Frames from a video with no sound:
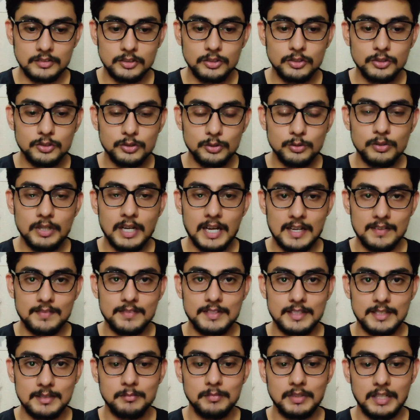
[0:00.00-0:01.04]
you do have
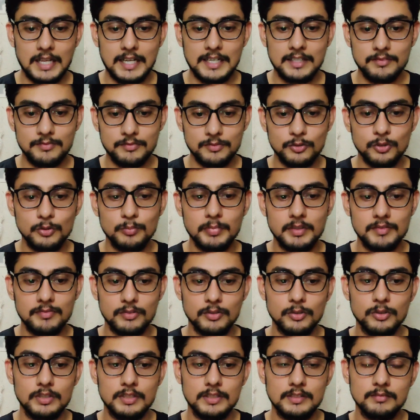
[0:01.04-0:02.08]
some light food
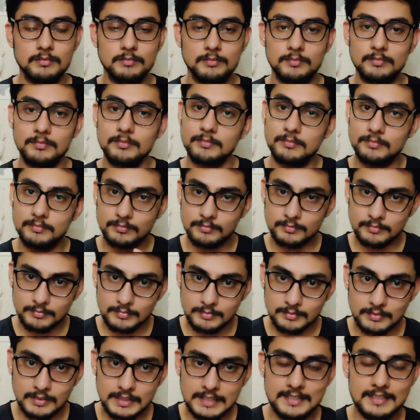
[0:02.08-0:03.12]
before
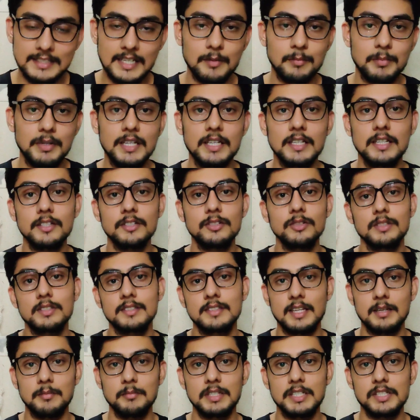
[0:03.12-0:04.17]
stepping into
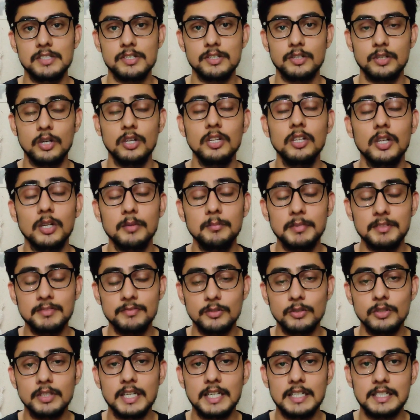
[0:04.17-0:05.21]
examination hall or
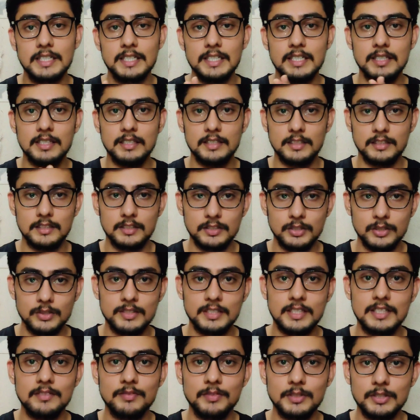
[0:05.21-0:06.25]
before getting
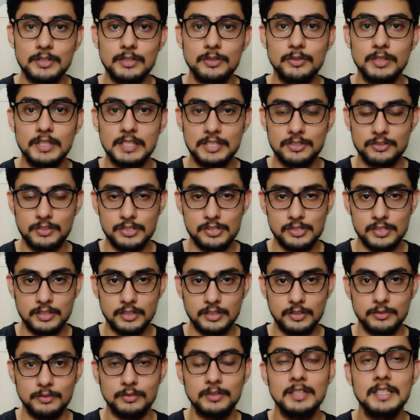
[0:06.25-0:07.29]
yourself into registration
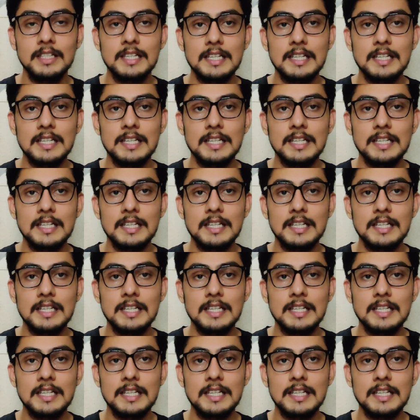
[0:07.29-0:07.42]
queue.